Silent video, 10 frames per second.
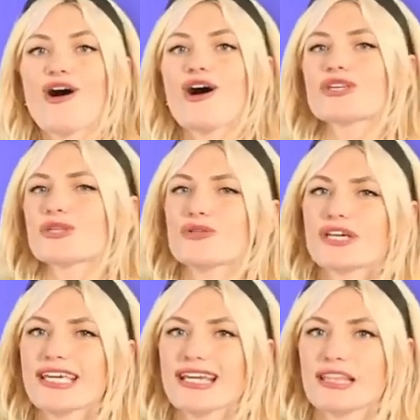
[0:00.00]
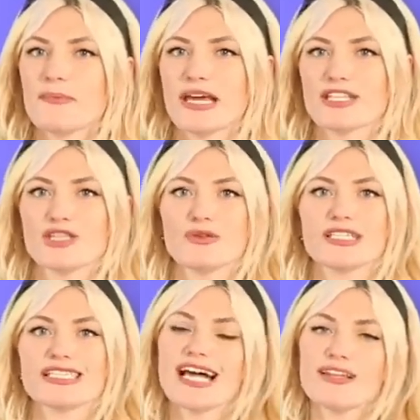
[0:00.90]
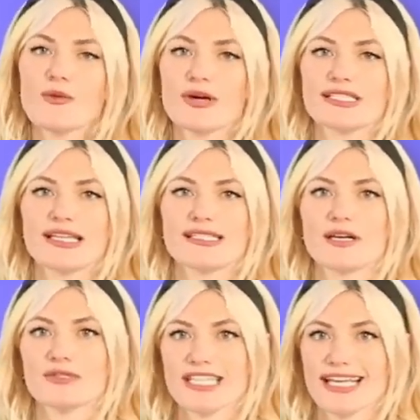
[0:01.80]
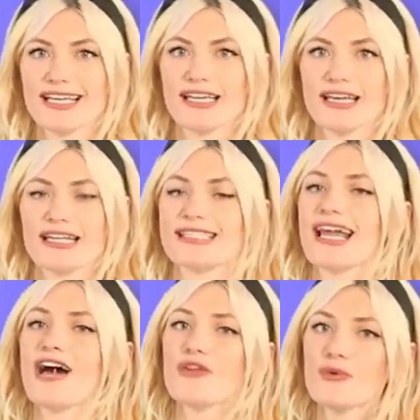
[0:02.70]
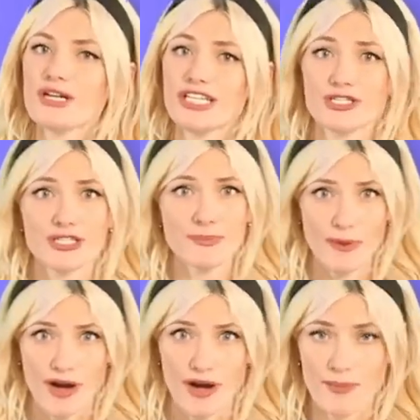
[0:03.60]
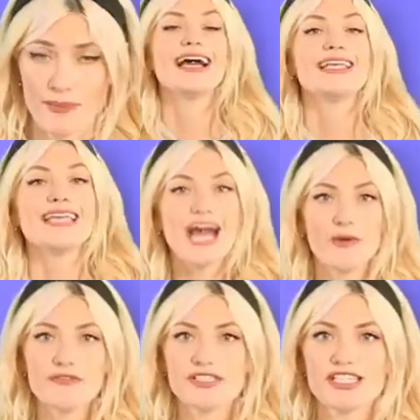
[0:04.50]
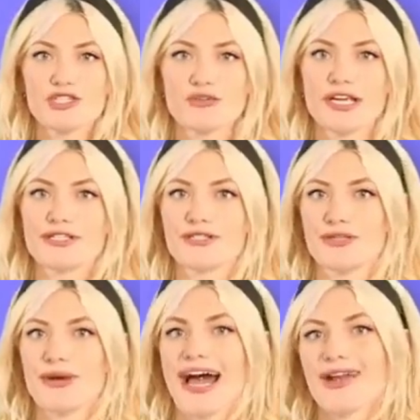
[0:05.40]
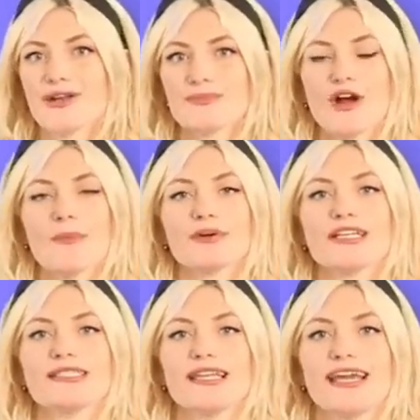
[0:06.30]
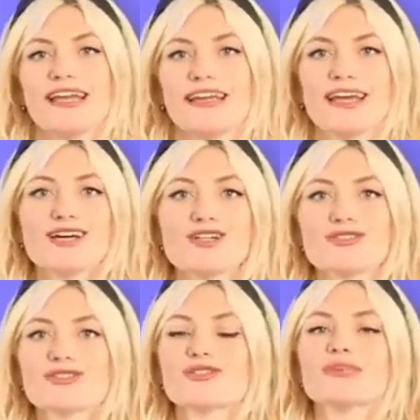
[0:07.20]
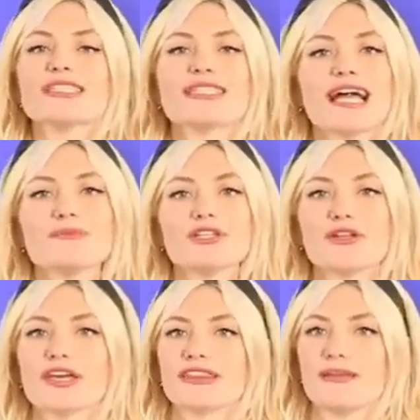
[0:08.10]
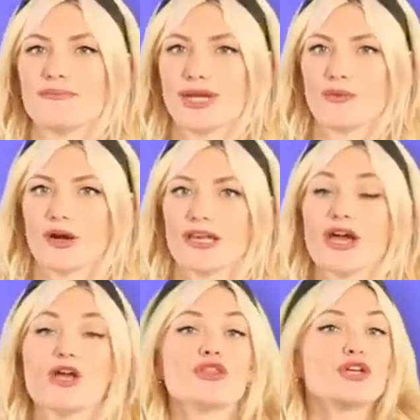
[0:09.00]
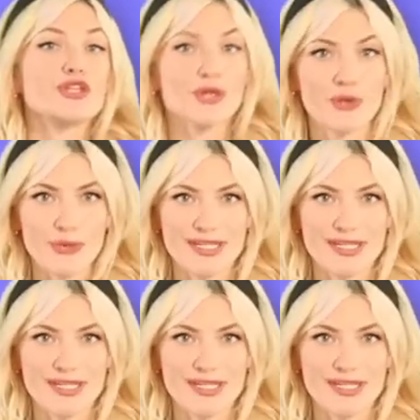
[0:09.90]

Also looking at the pics you can tell it wasn't as outdated as the other one he just bought. Now we've seen Drake's two add-on properties in Hidden Hills, so it's time to look at the main one, the YOLO